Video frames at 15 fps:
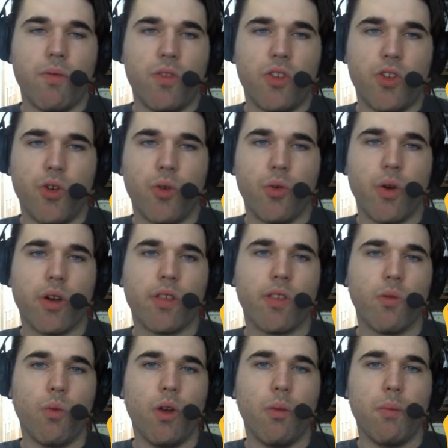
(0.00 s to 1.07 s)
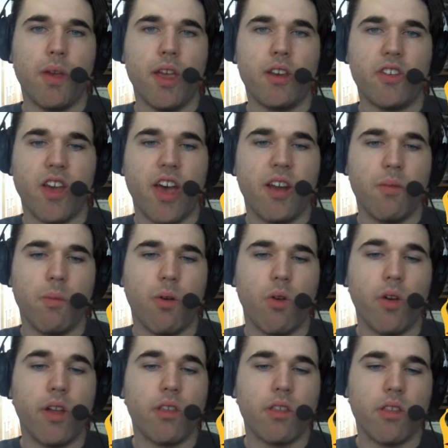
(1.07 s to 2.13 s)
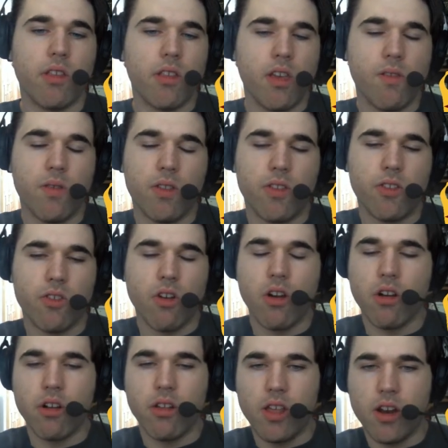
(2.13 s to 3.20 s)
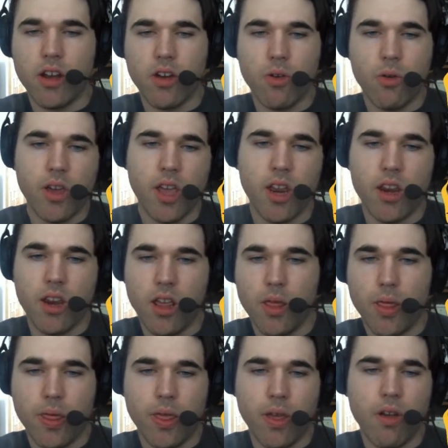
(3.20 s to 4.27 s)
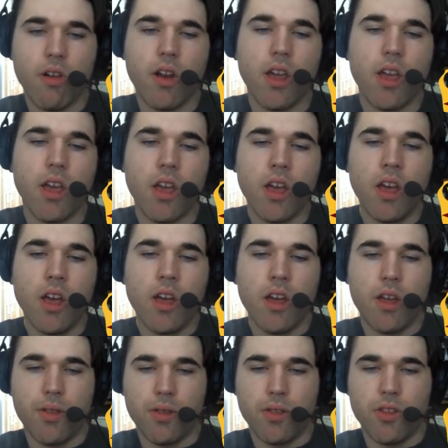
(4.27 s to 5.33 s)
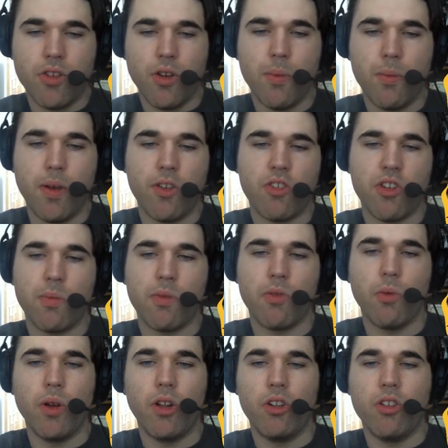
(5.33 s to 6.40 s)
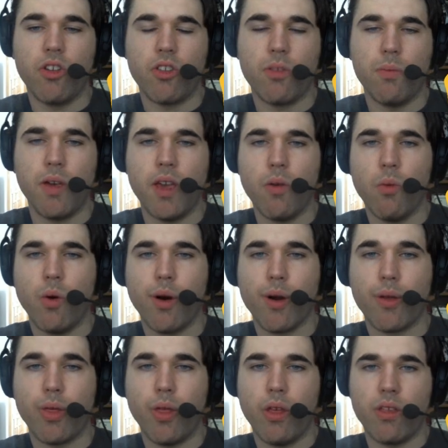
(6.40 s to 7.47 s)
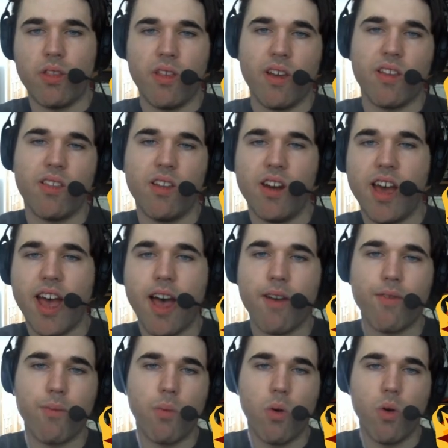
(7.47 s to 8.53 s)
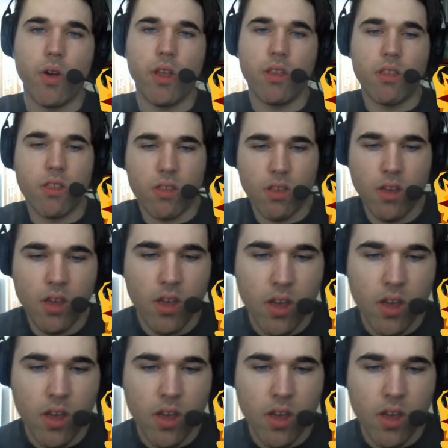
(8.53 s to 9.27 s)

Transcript: Two rooks will be 10 points. It's even stronger than a queen, in theory. Two bishops will just be worth 6.5 points.